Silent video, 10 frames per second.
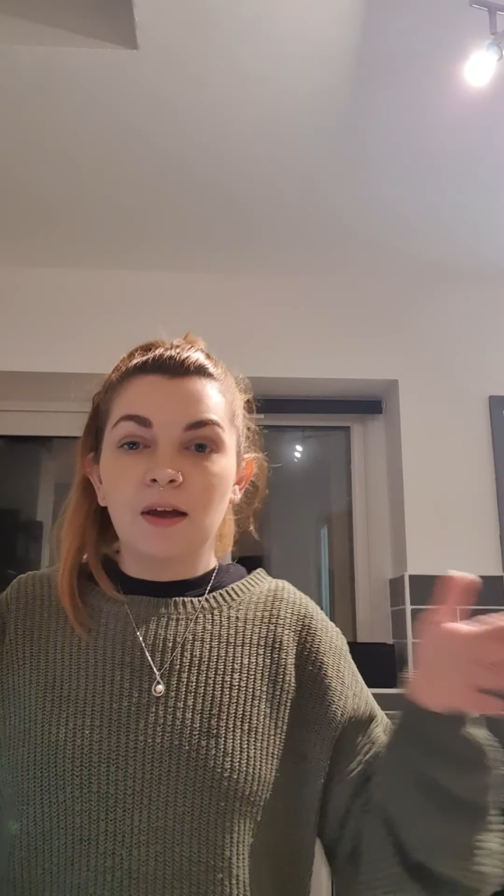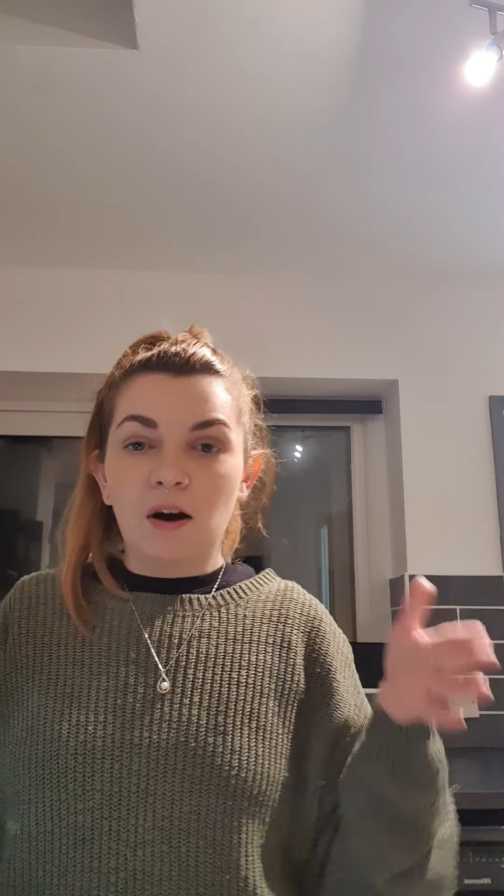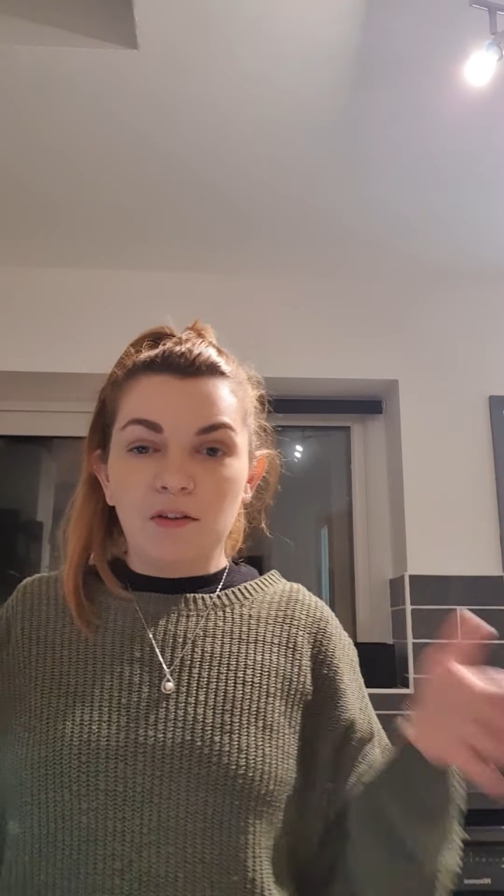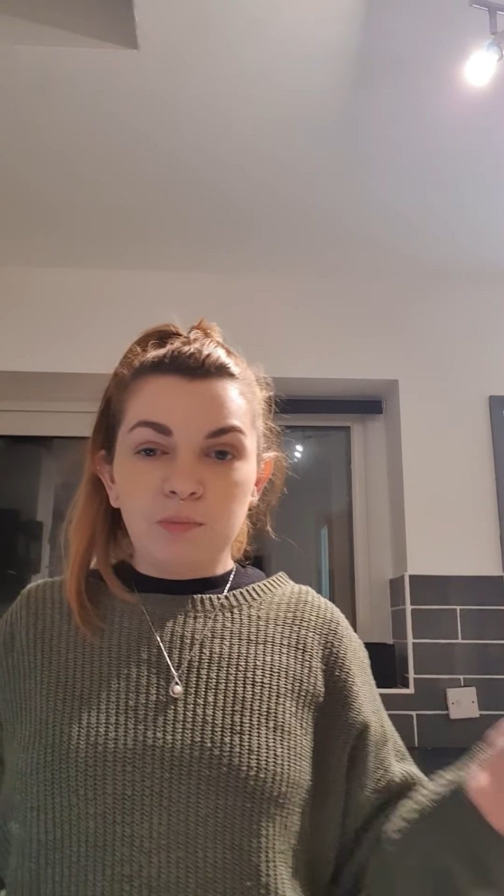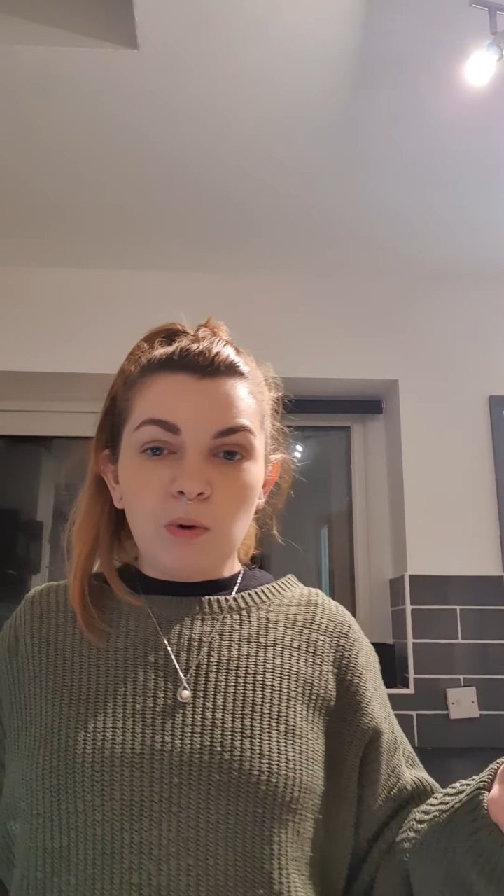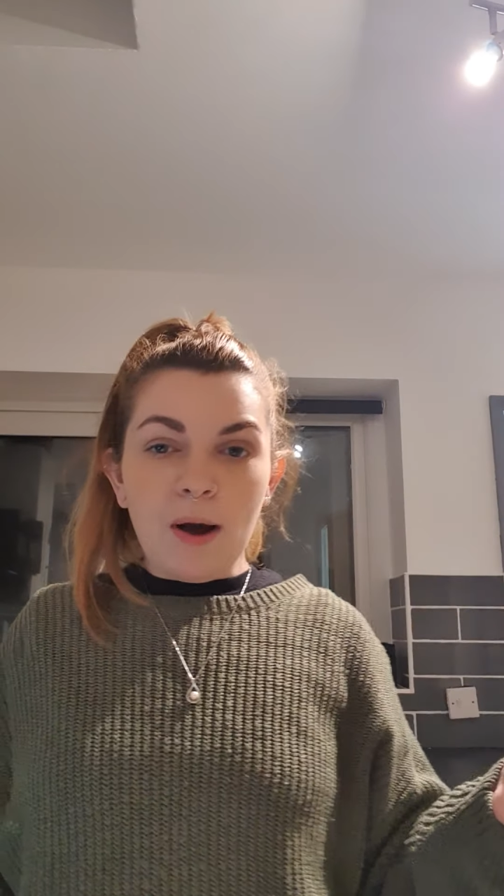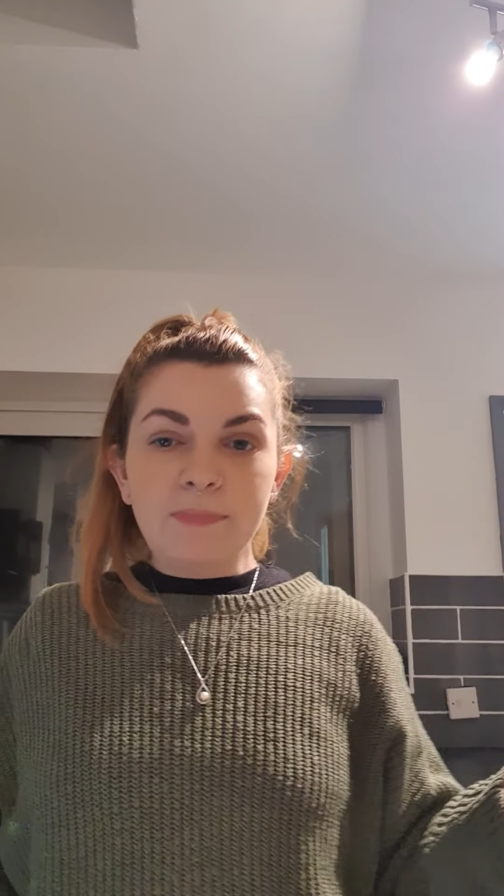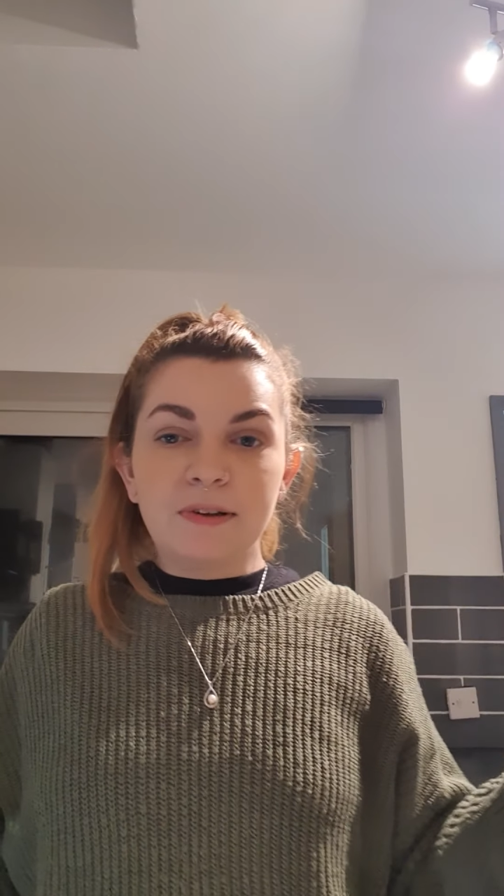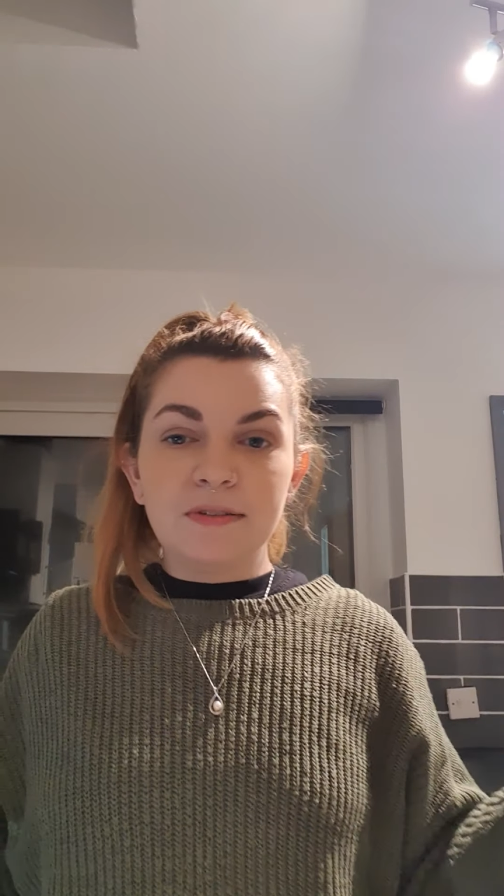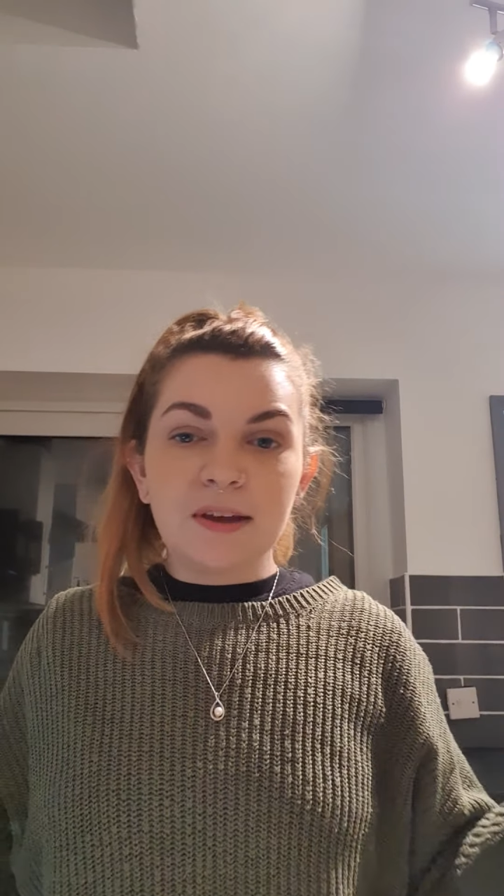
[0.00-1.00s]
I've
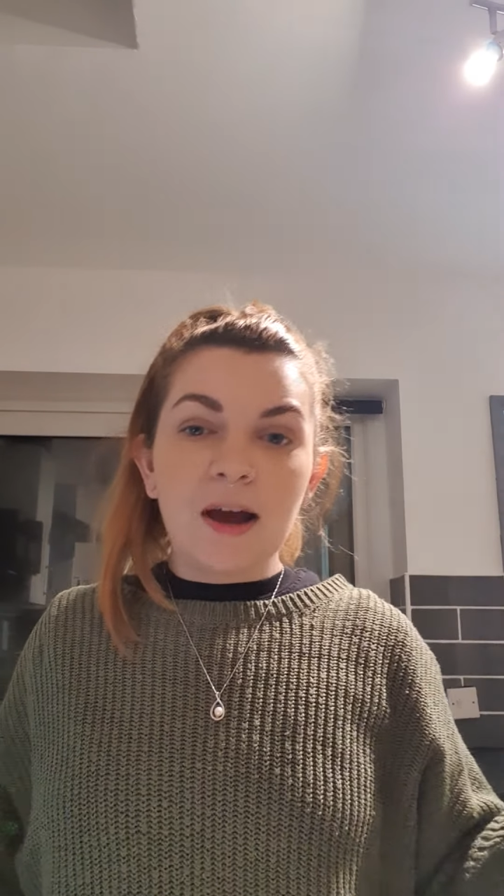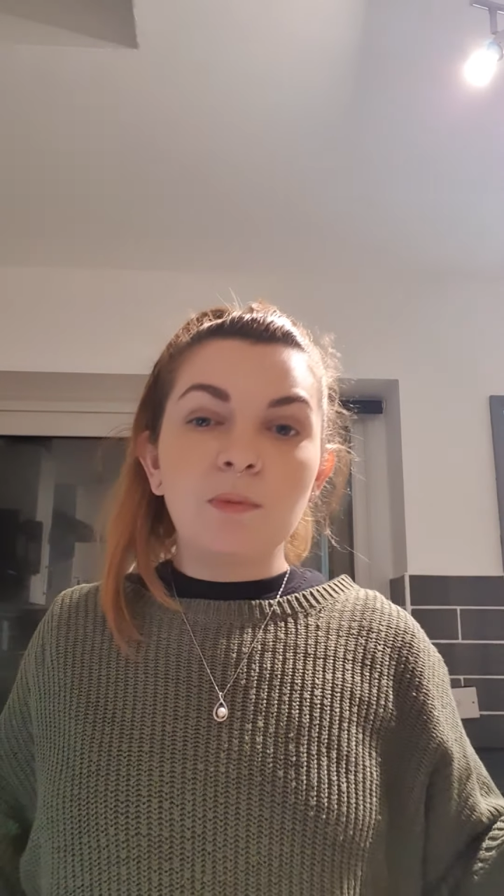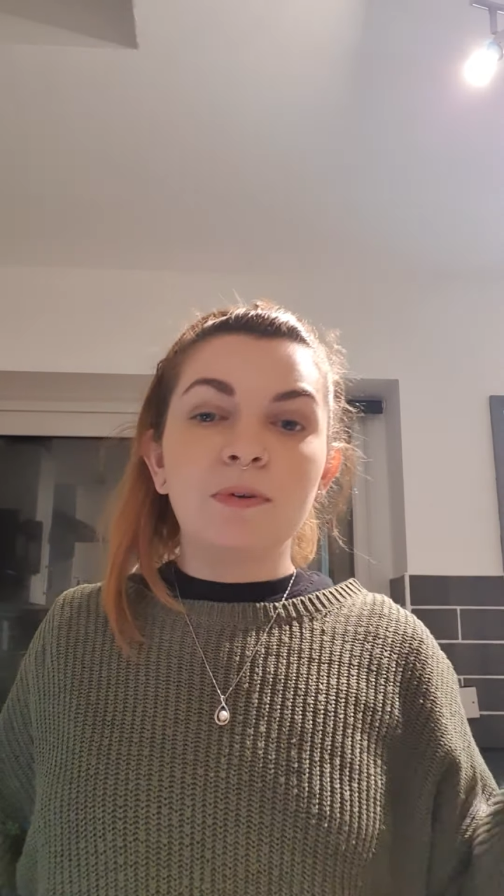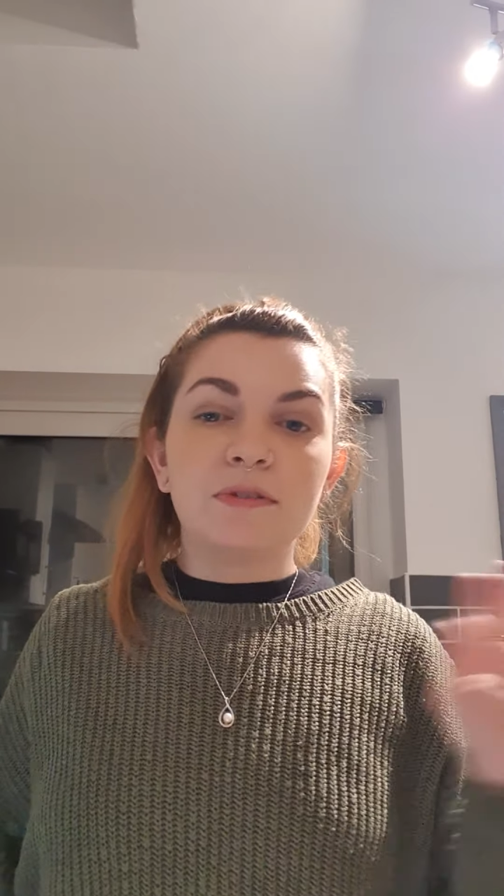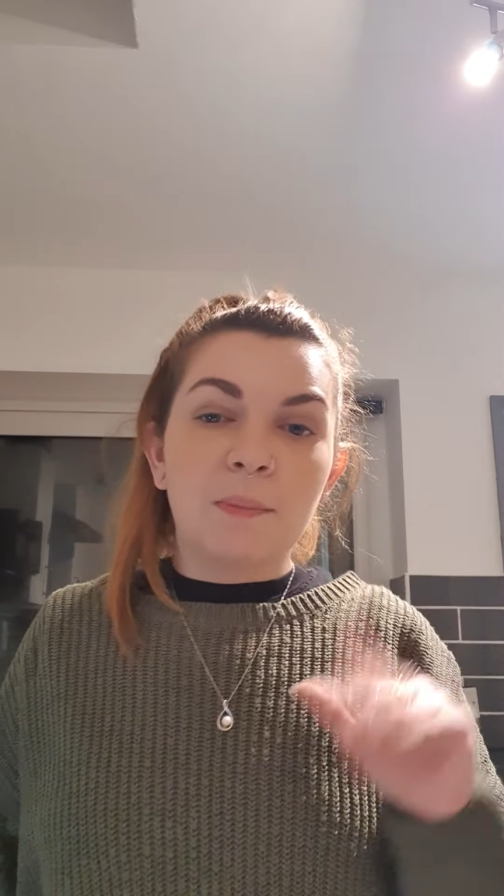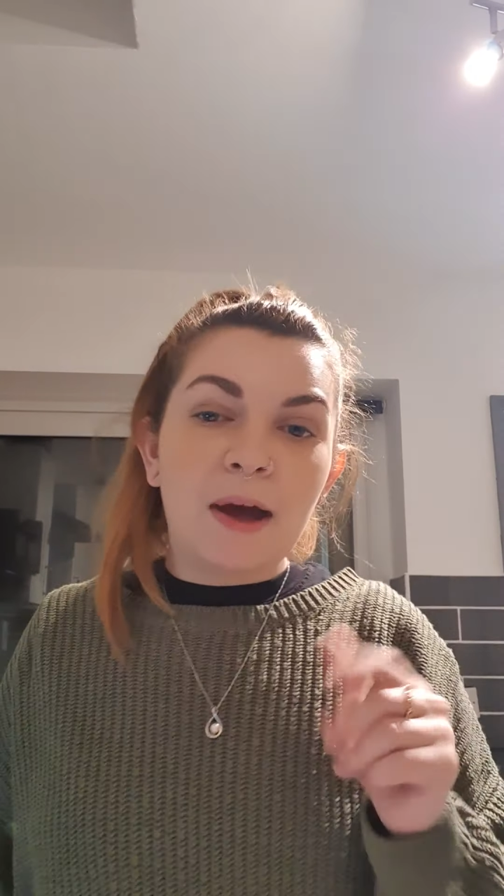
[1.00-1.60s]
wiped it down with some